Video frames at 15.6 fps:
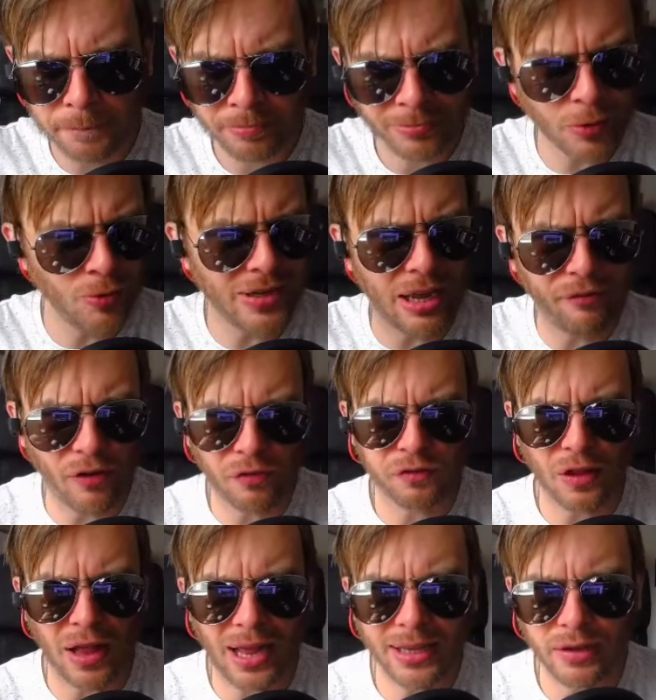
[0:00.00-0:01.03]
Don't give a
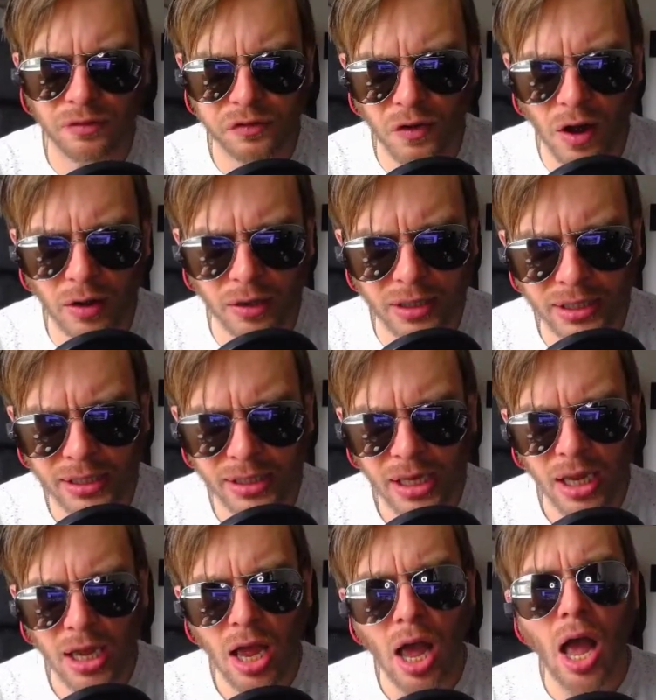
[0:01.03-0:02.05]
flying fuck.
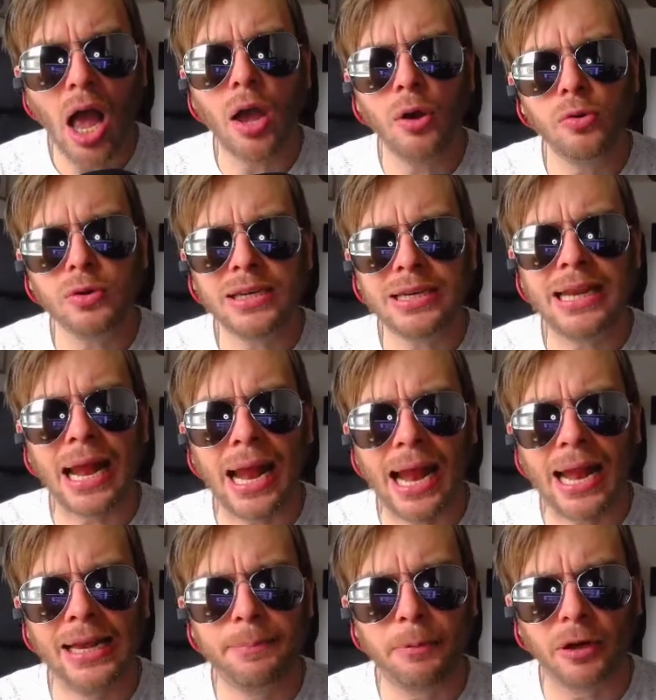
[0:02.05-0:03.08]
How can
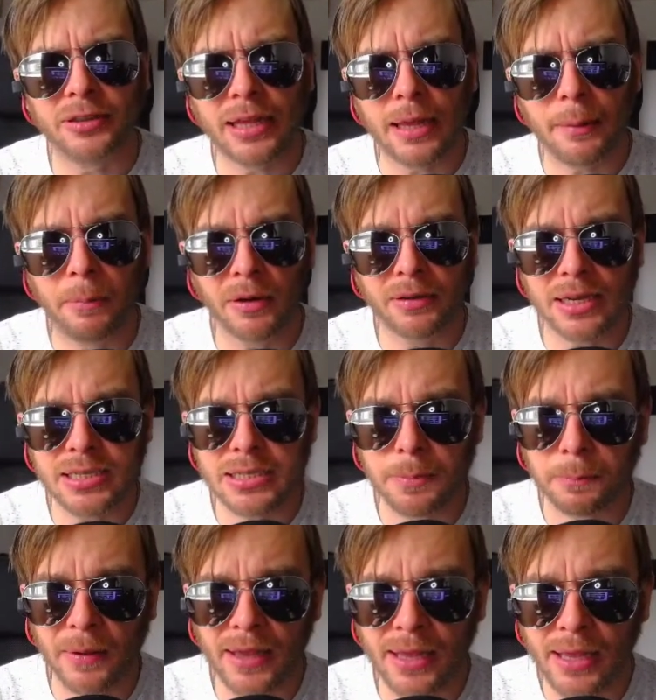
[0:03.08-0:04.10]
anybody
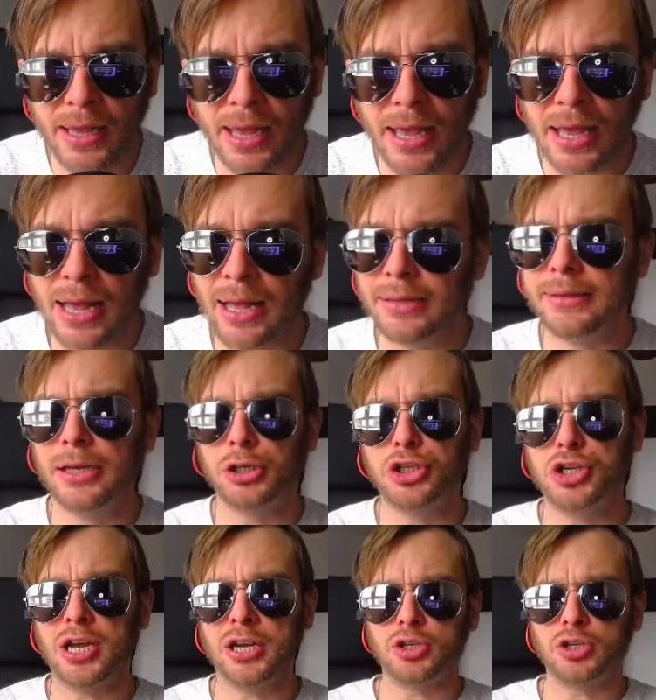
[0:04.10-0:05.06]
participate in this shit